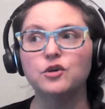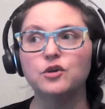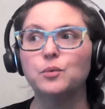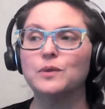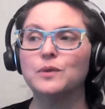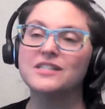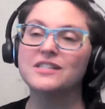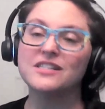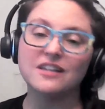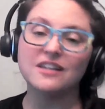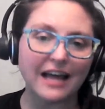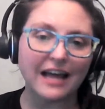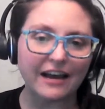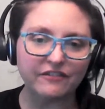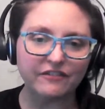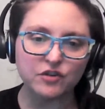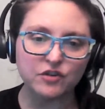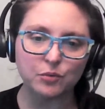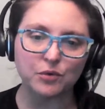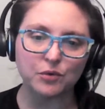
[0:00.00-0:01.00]
you will still
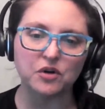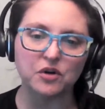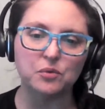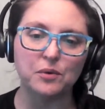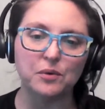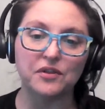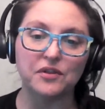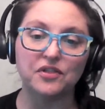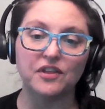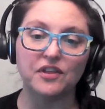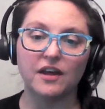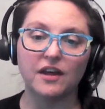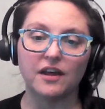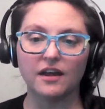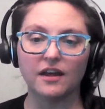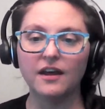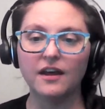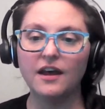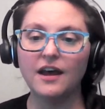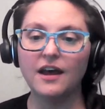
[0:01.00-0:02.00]
have to work with
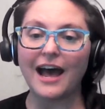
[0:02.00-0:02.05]
the